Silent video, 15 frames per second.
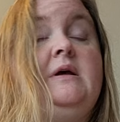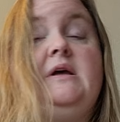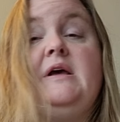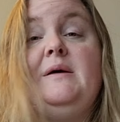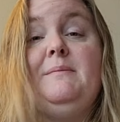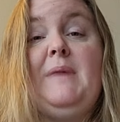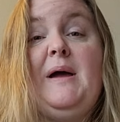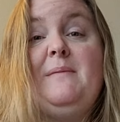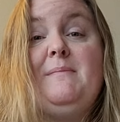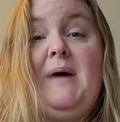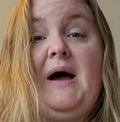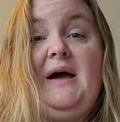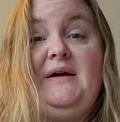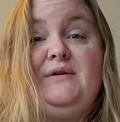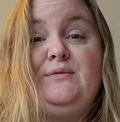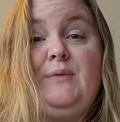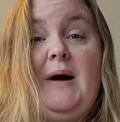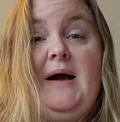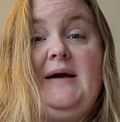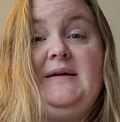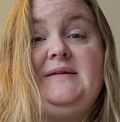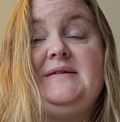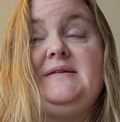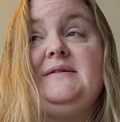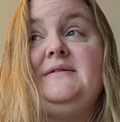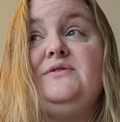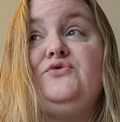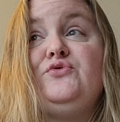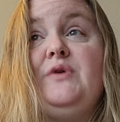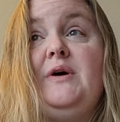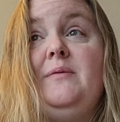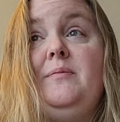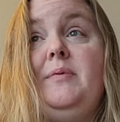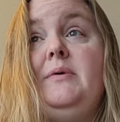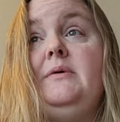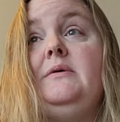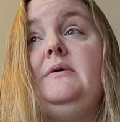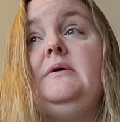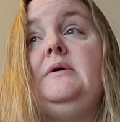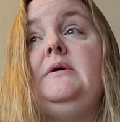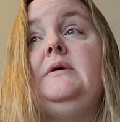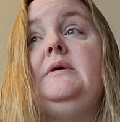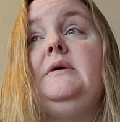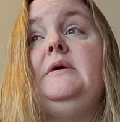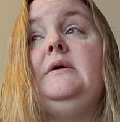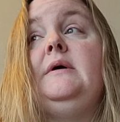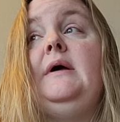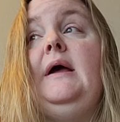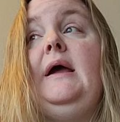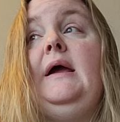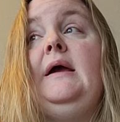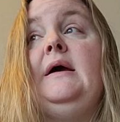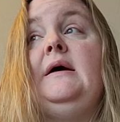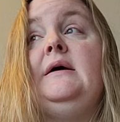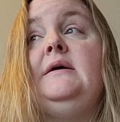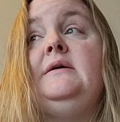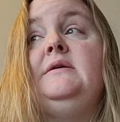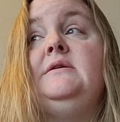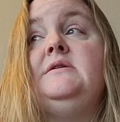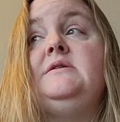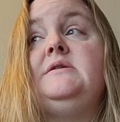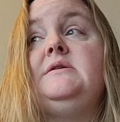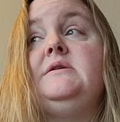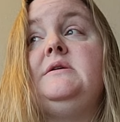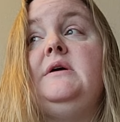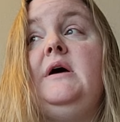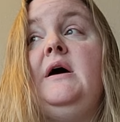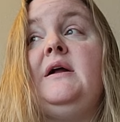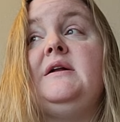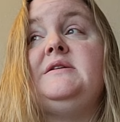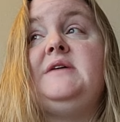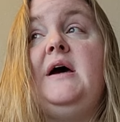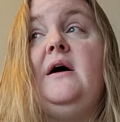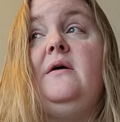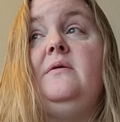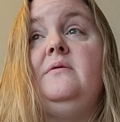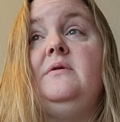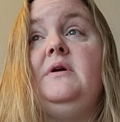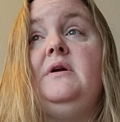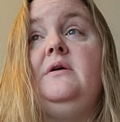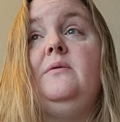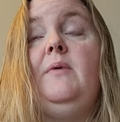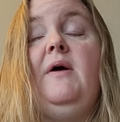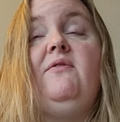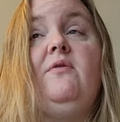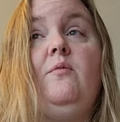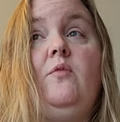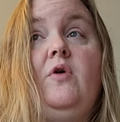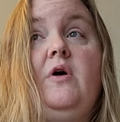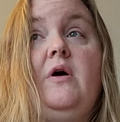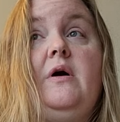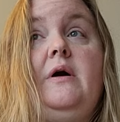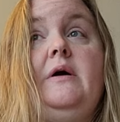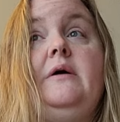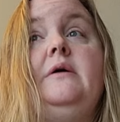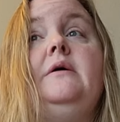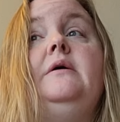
get my mind right trip and out of town, away from work,